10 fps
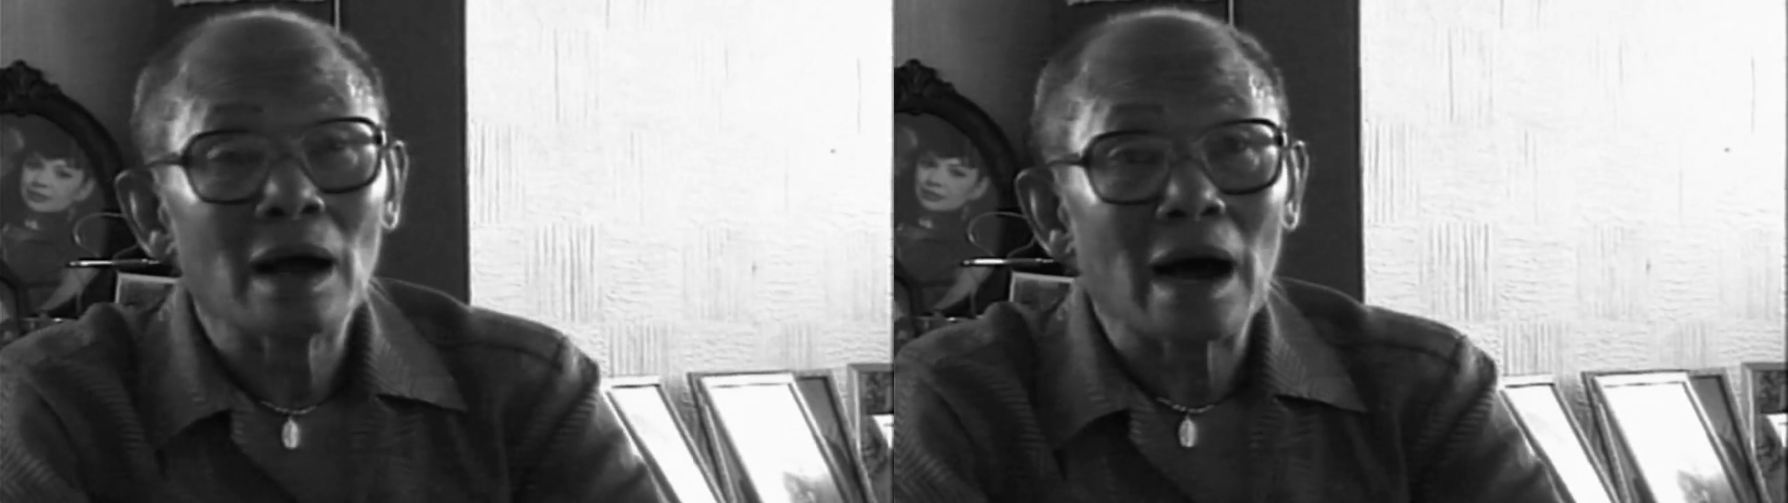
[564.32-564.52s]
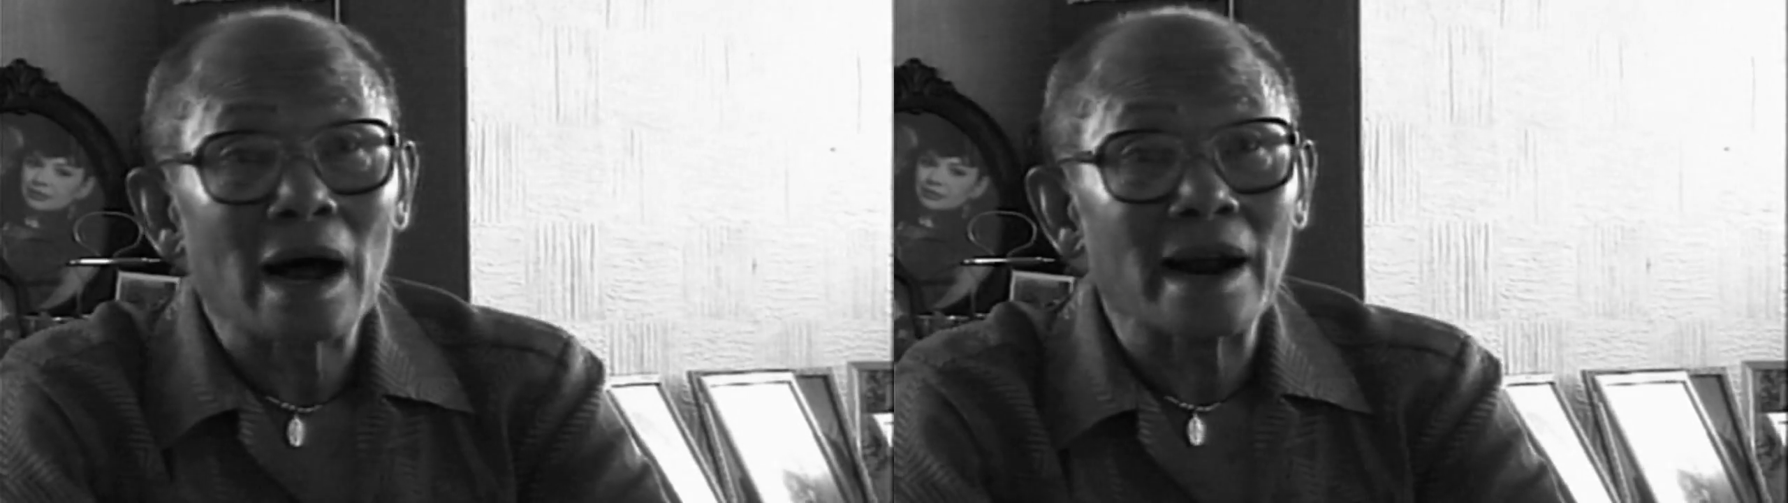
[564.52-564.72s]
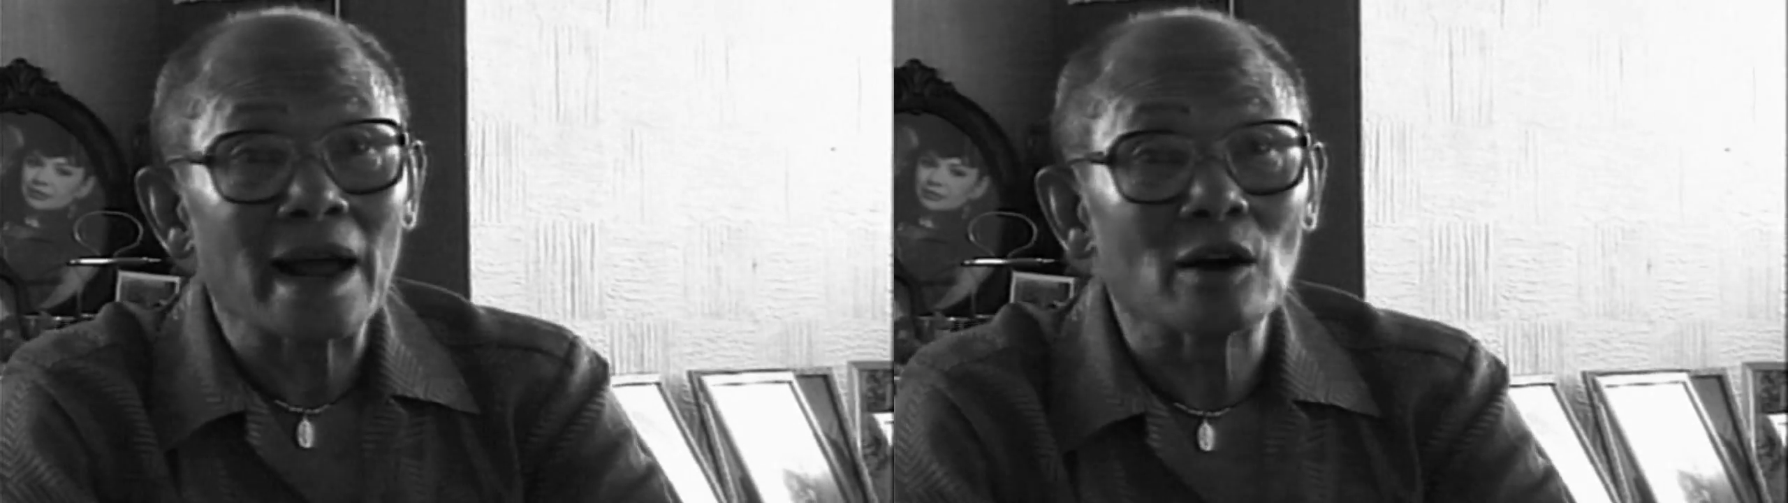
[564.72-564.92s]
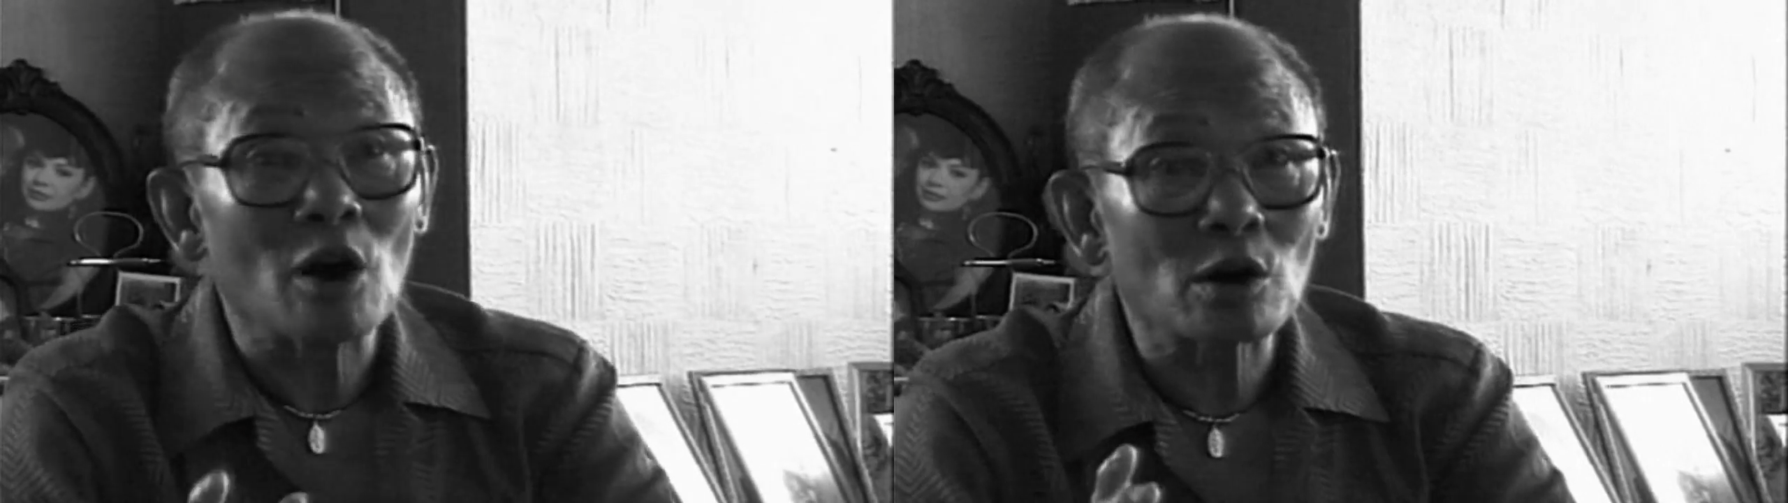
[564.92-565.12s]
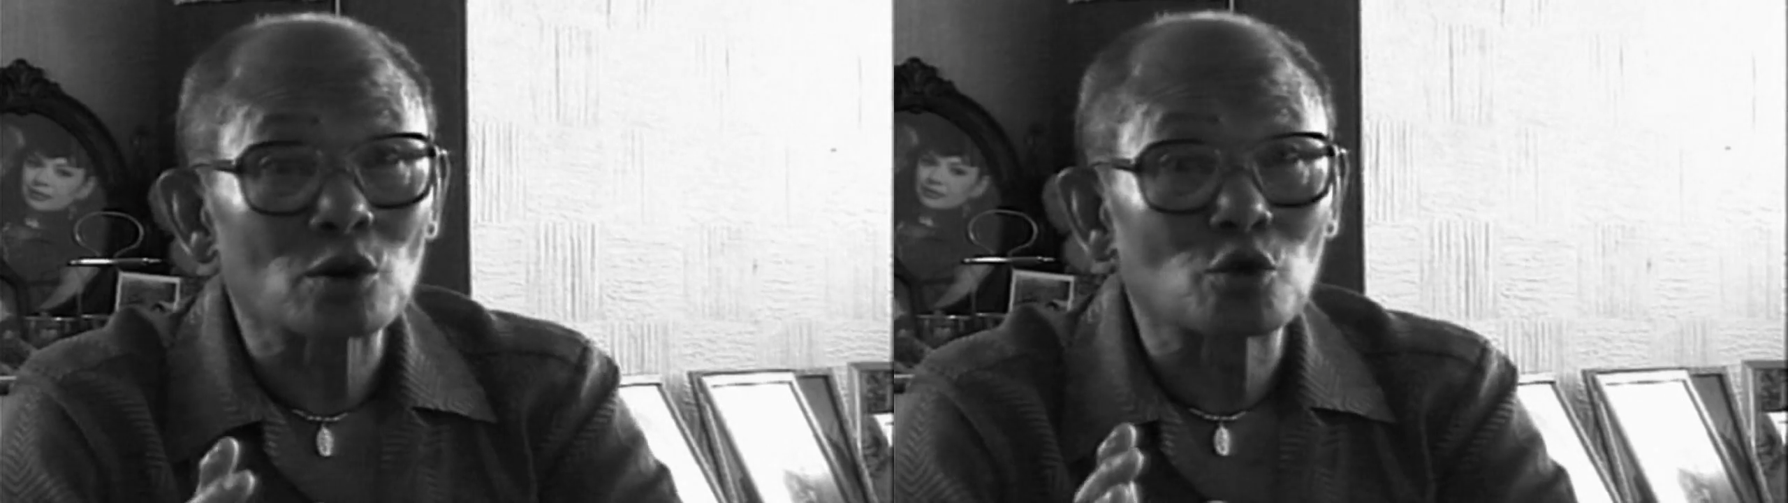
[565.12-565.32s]
And I
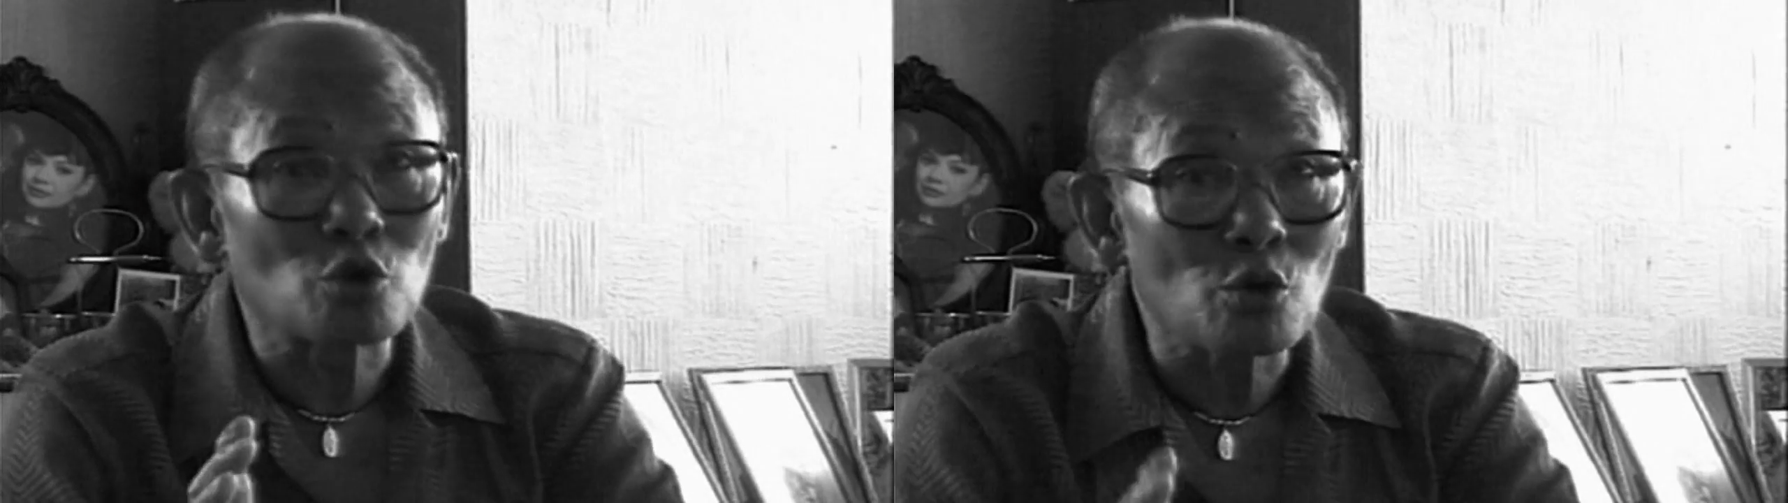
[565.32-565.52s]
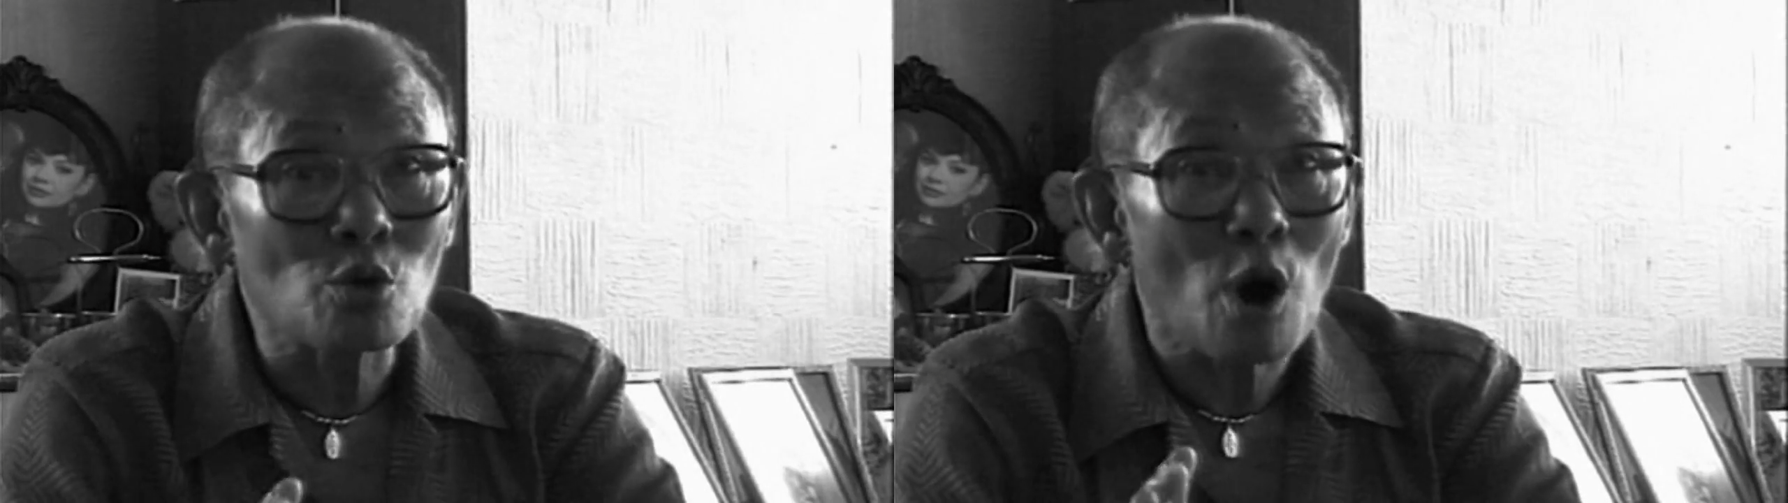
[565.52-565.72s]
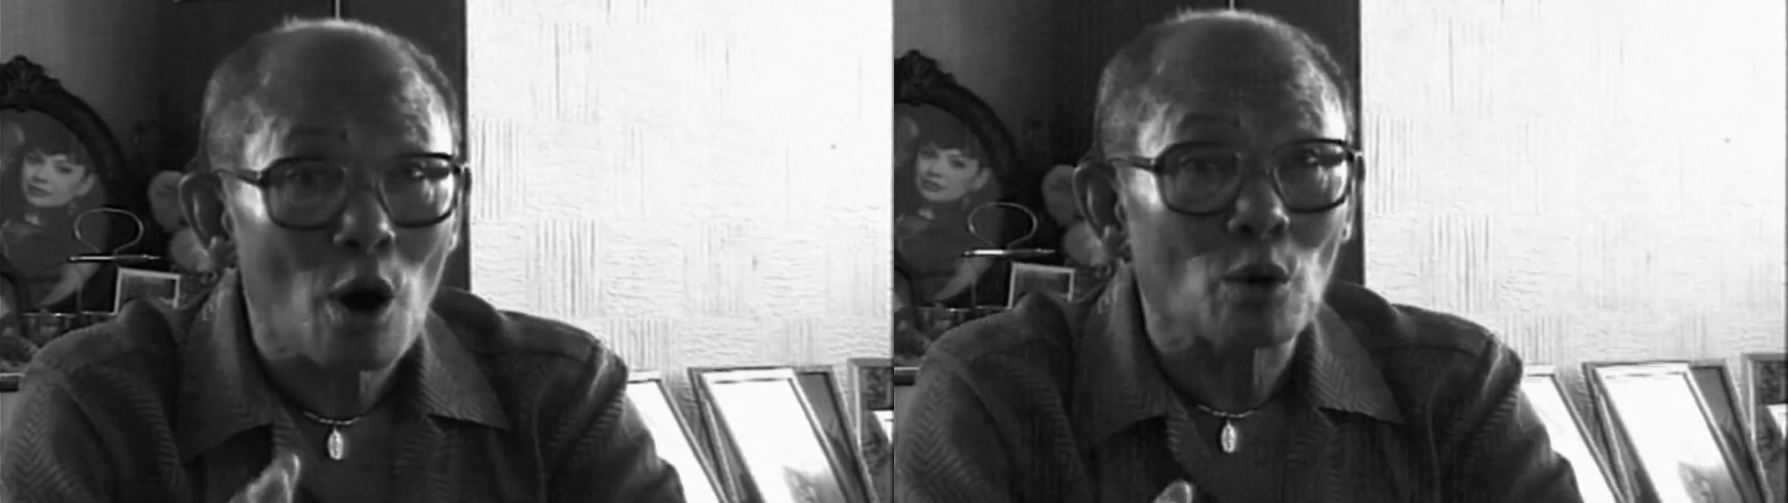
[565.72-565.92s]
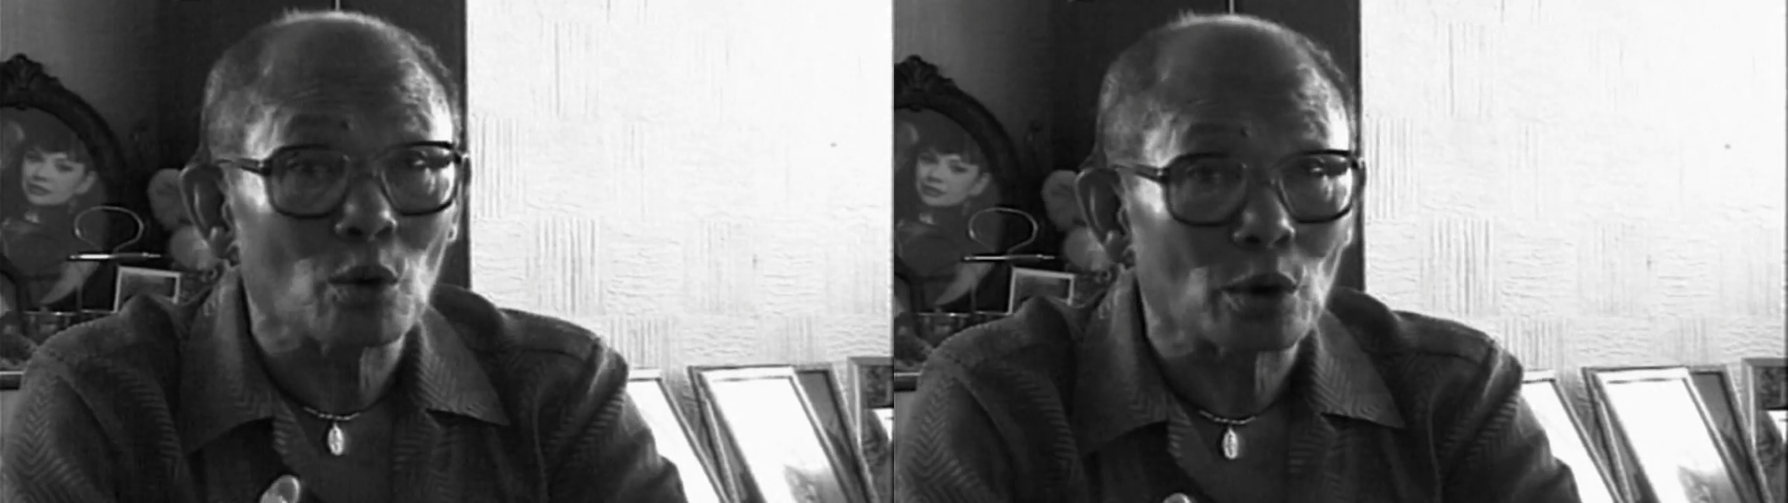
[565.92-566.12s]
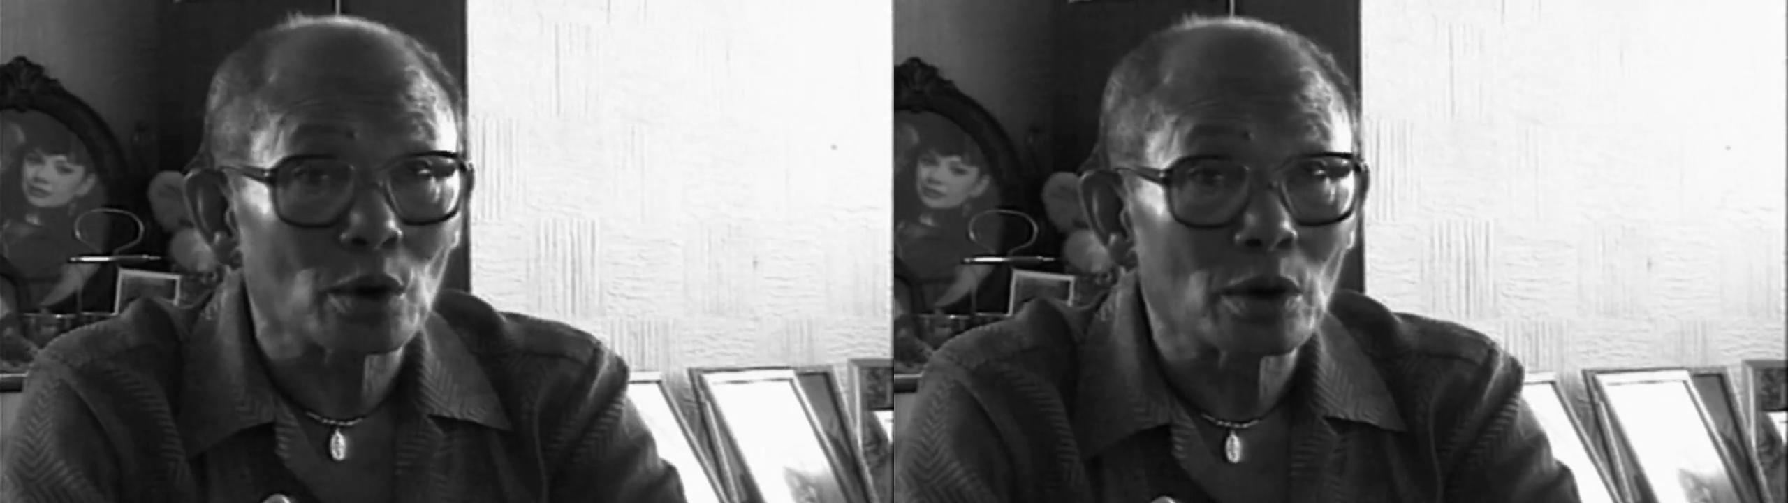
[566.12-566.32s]
knocked two out.